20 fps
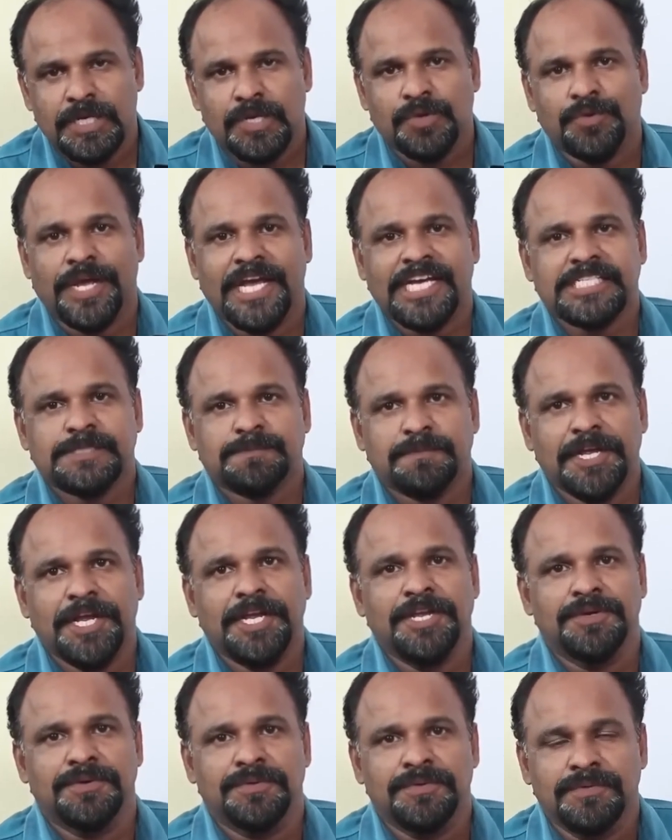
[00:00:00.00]
to
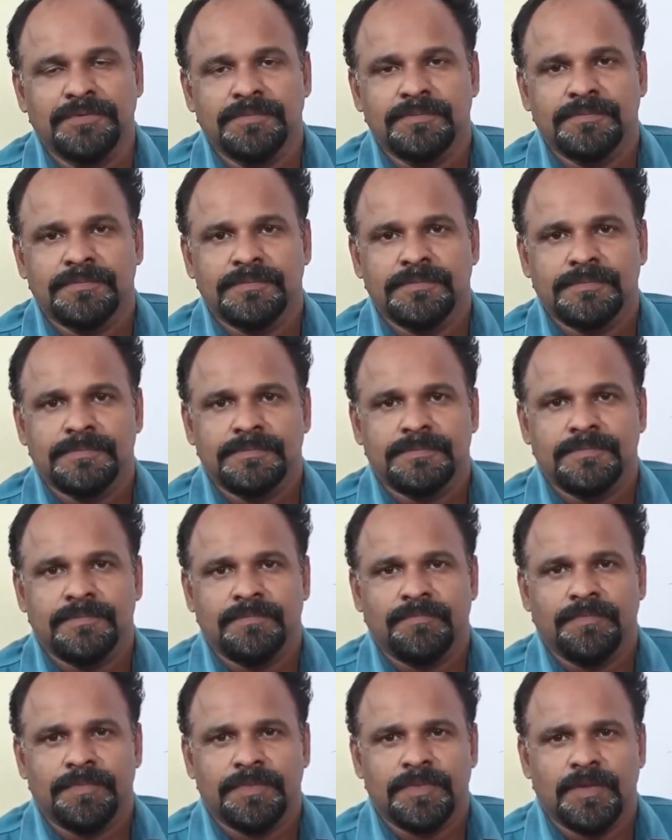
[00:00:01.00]
explain you
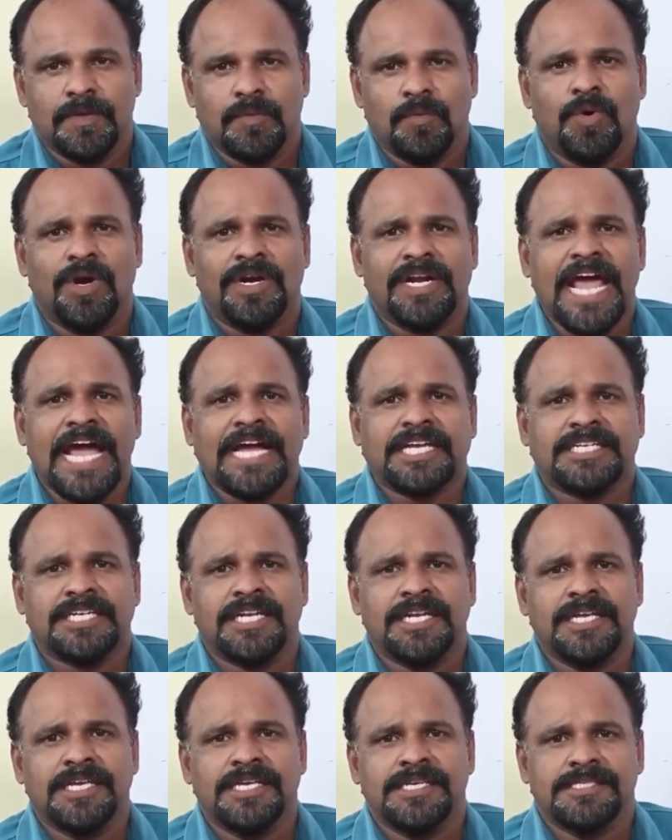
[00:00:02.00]
what
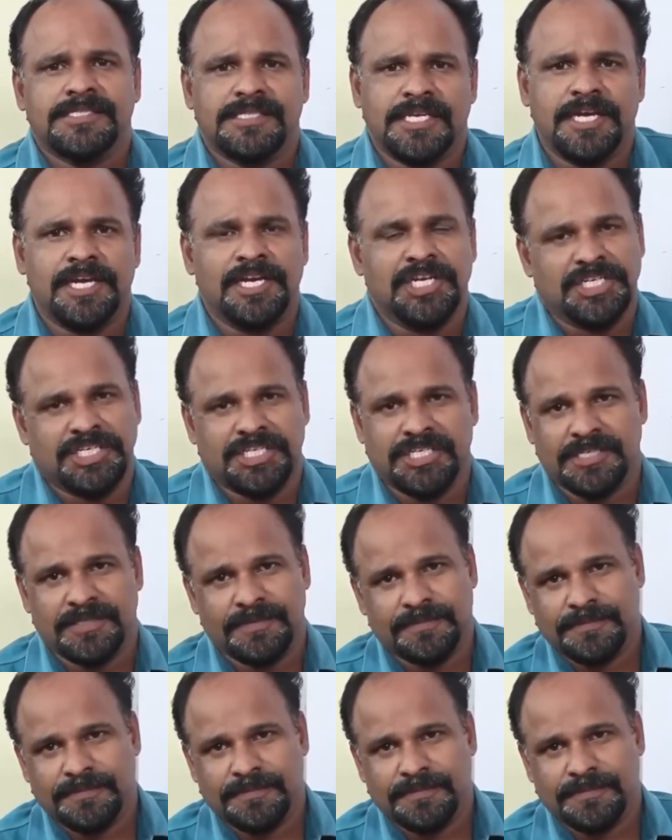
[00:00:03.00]
actually is English.